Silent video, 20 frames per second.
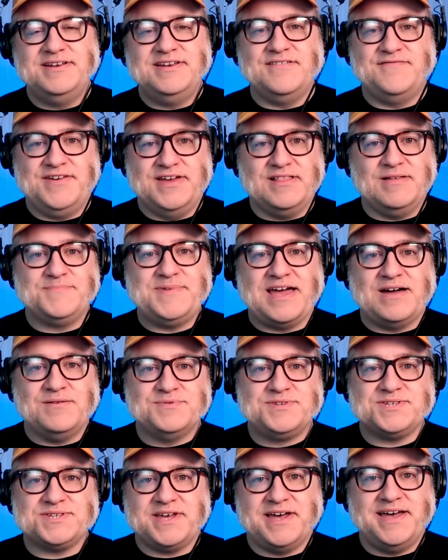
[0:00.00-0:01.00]
developed
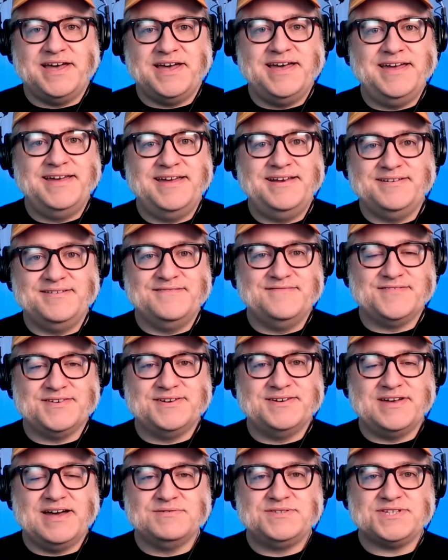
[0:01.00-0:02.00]
outside of uh,
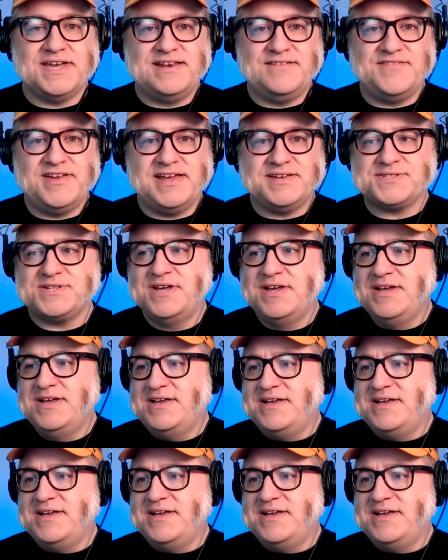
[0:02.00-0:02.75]
outside of Nest.